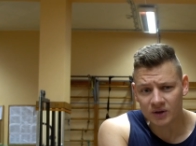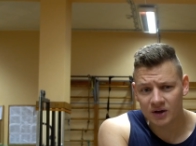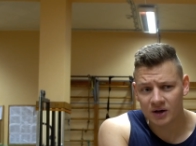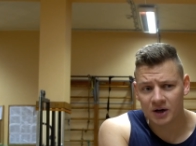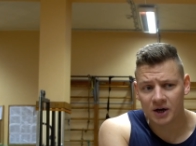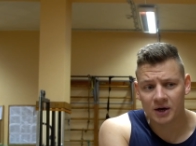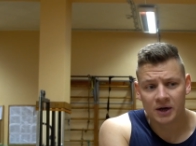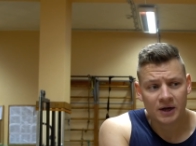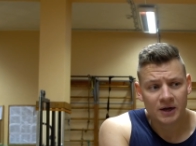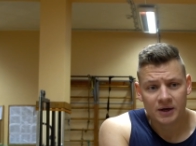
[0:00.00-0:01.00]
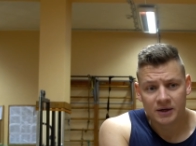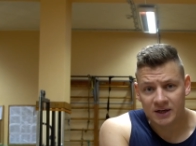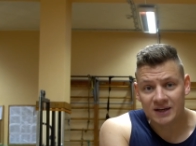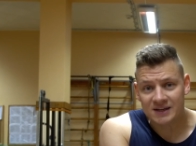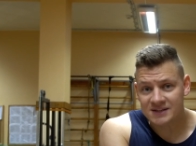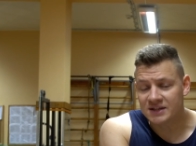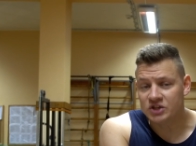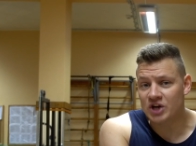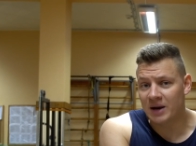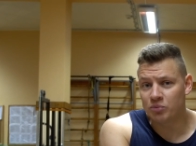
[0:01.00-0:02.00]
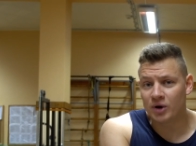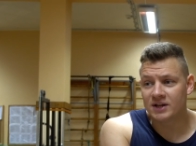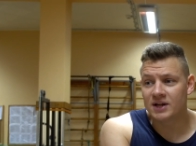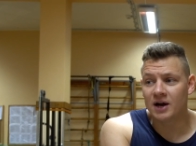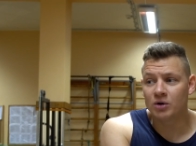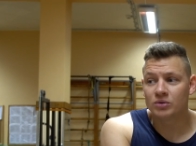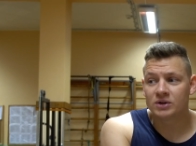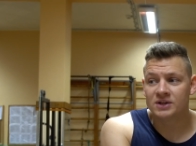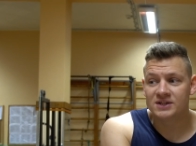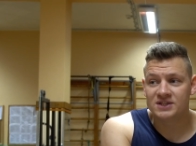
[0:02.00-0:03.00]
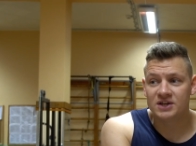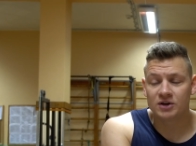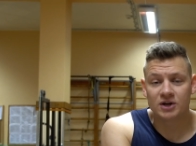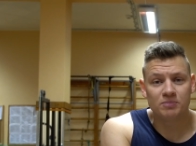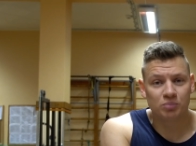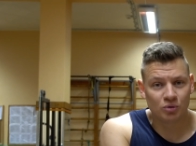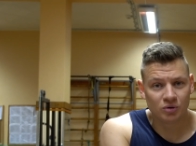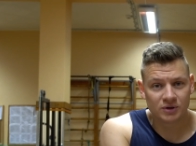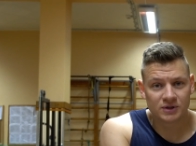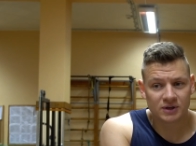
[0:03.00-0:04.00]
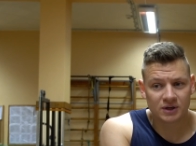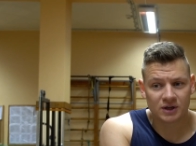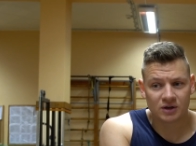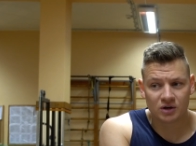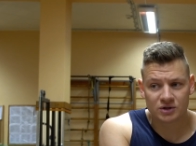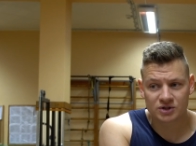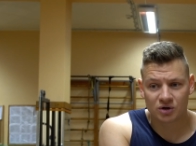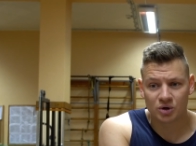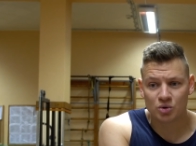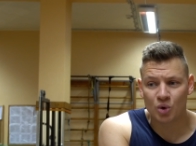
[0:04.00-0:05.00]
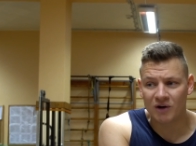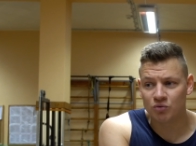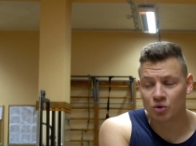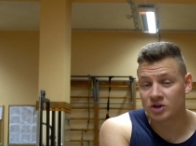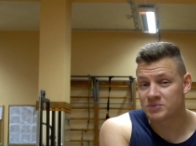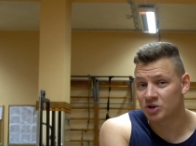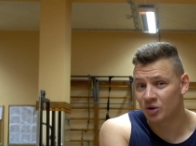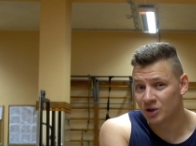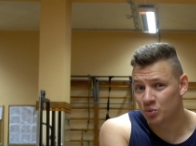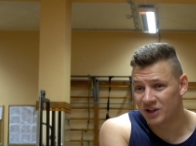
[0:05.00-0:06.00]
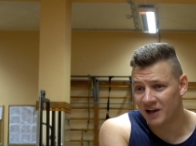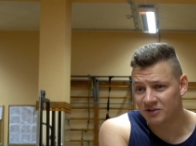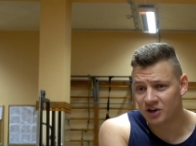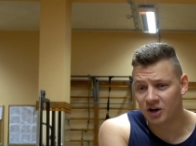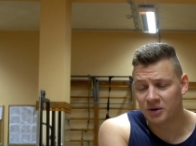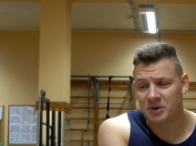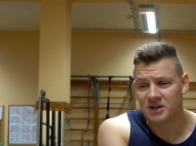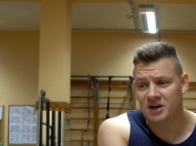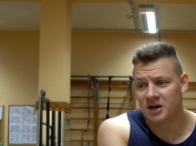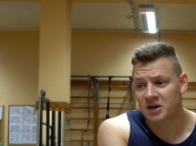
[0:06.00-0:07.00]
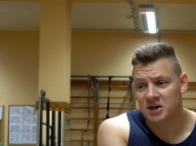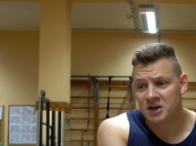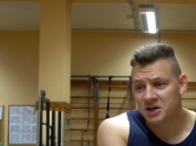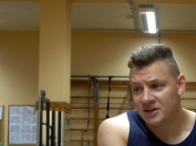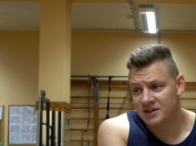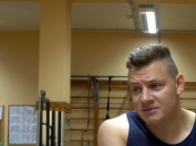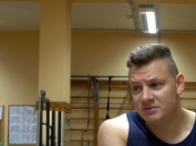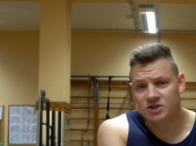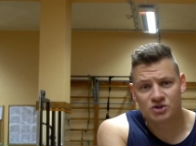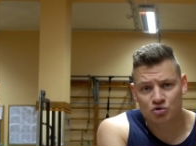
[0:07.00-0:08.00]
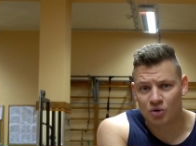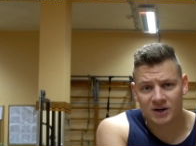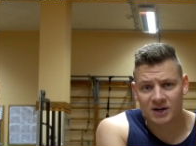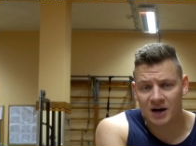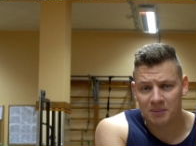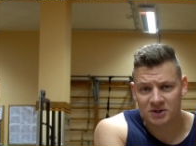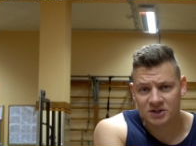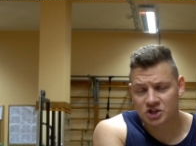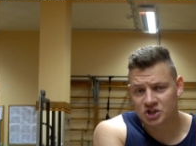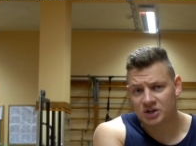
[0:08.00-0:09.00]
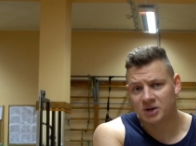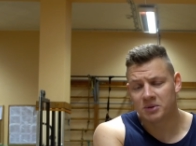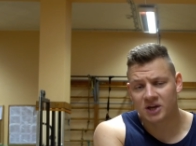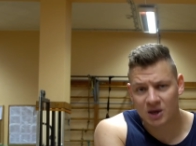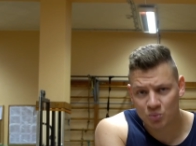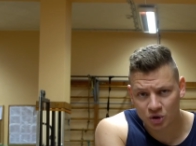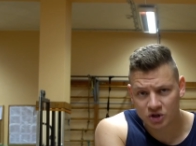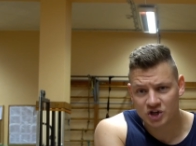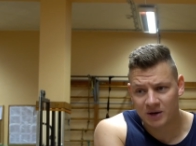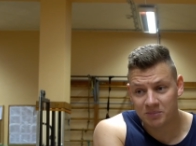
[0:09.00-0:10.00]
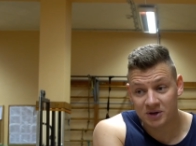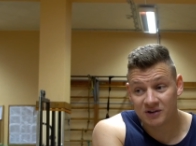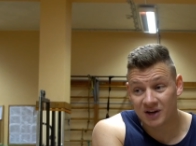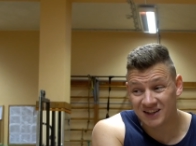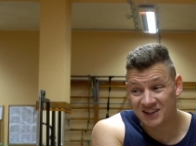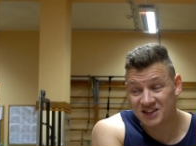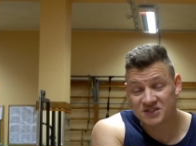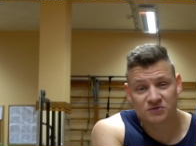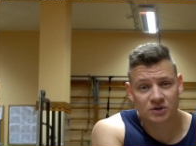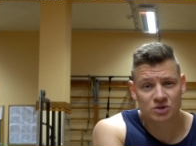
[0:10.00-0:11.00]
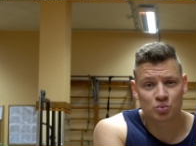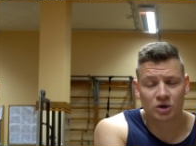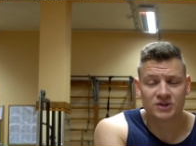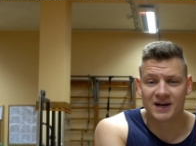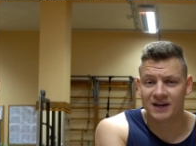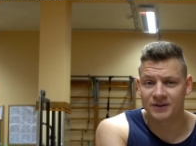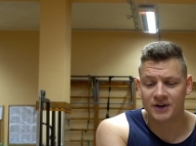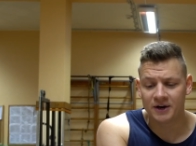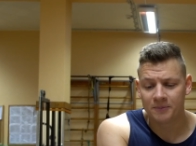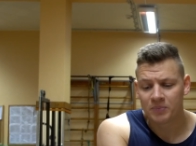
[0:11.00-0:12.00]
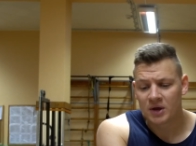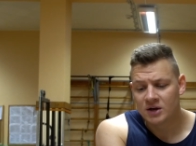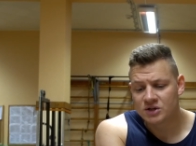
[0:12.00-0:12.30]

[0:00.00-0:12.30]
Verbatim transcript: Uh, he is the champ right now. This year he pulled uh, also in WAF Worlds, but only with left arm and uh, destroyed the competition and became world champion. I think his first world title there.